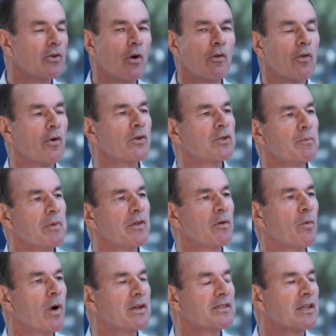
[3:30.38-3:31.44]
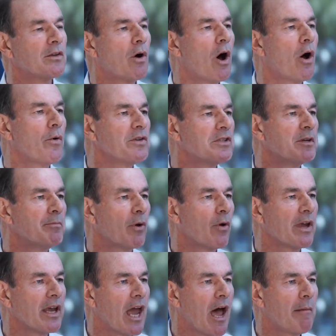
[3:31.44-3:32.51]
those will be the ones that they'll always
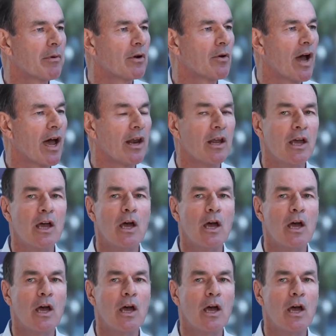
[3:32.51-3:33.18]
deploy capital at,